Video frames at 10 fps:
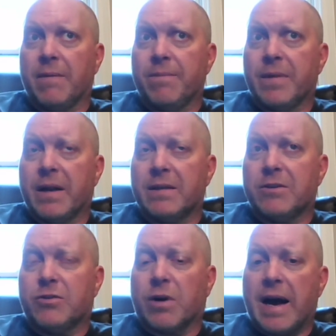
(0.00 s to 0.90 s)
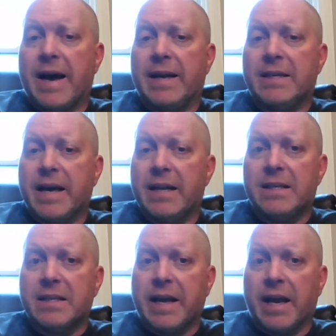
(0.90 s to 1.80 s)
then I'm going to want
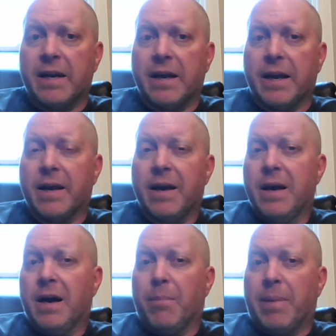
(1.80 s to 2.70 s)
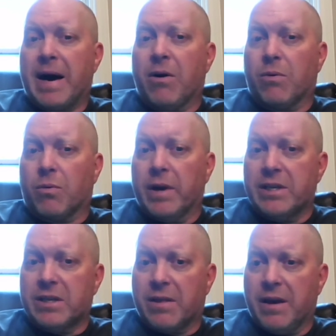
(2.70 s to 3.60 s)
something uh, that is dry,
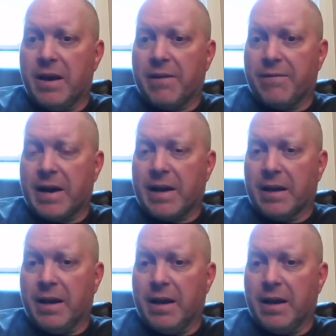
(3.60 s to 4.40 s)
dead standing,